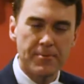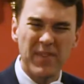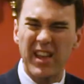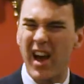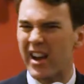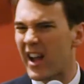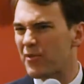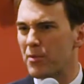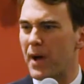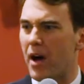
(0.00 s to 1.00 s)
They got it
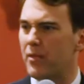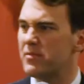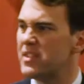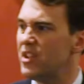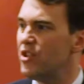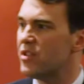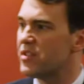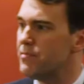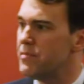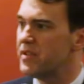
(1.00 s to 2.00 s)
after about 10
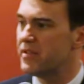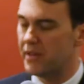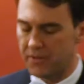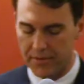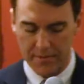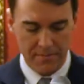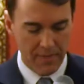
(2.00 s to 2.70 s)
years in business.